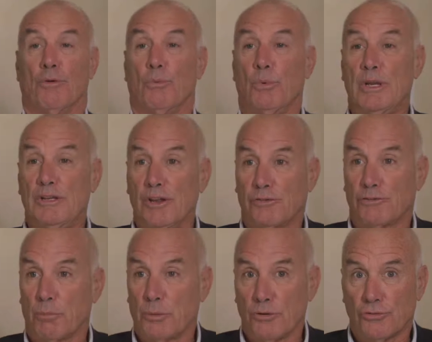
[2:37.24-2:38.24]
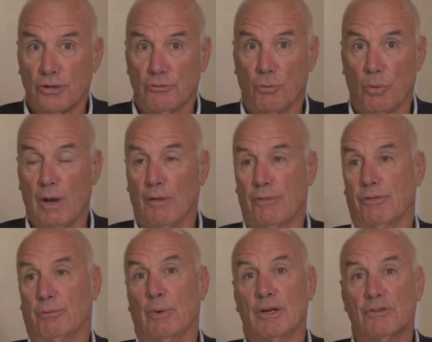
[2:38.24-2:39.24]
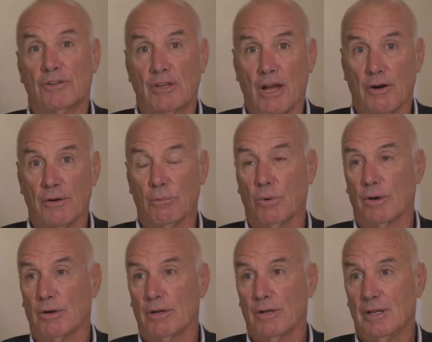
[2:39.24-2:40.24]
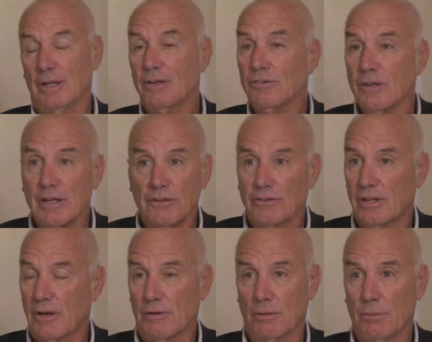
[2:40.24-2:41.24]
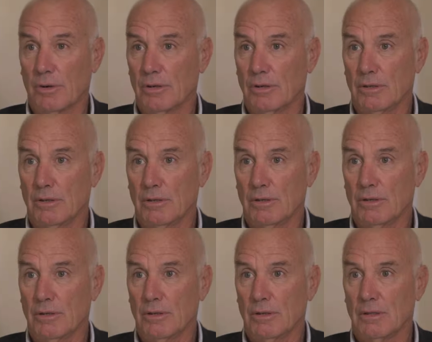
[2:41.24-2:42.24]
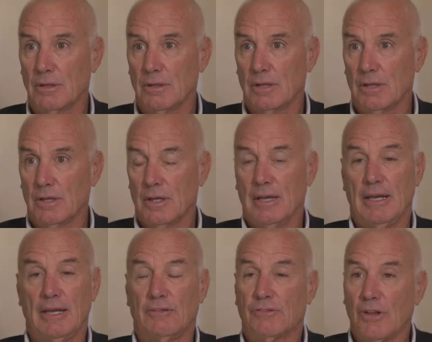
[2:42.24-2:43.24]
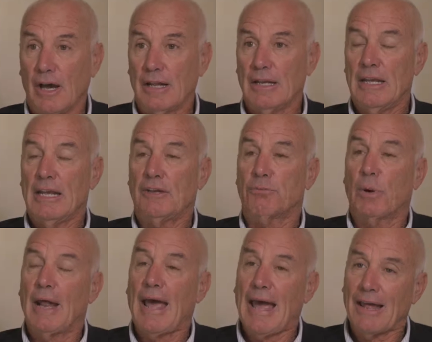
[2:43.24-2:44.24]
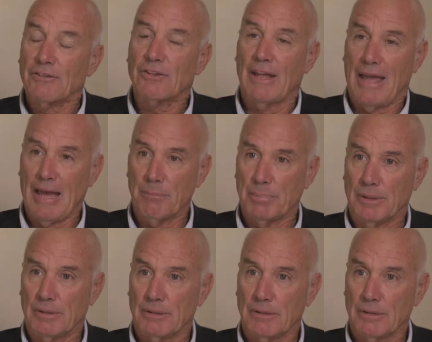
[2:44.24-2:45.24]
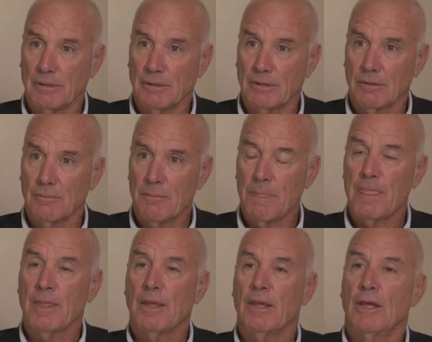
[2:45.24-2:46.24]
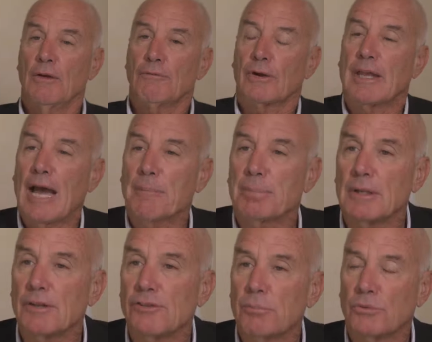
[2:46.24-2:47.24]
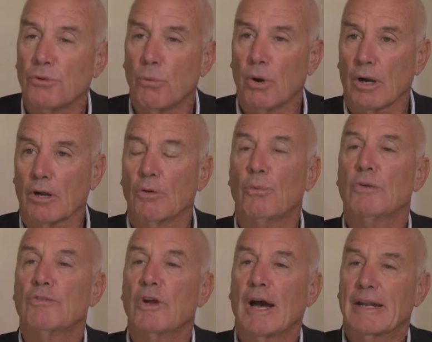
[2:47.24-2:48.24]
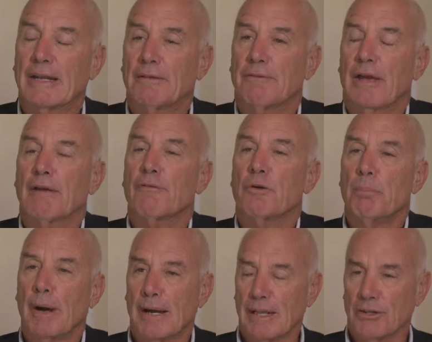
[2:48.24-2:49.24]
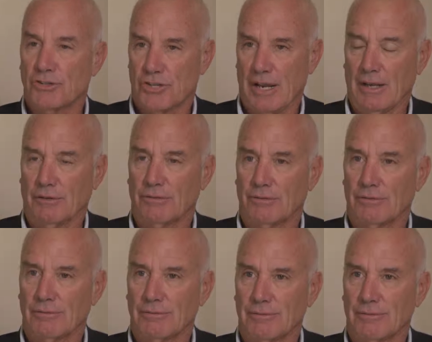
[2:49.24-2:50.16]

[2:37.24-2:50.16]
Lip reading: Redistribution of wealth. What a scary word. It's not a scary word. It's not. It's what has to happen. For capitalism to work, we've got to give everybody a chance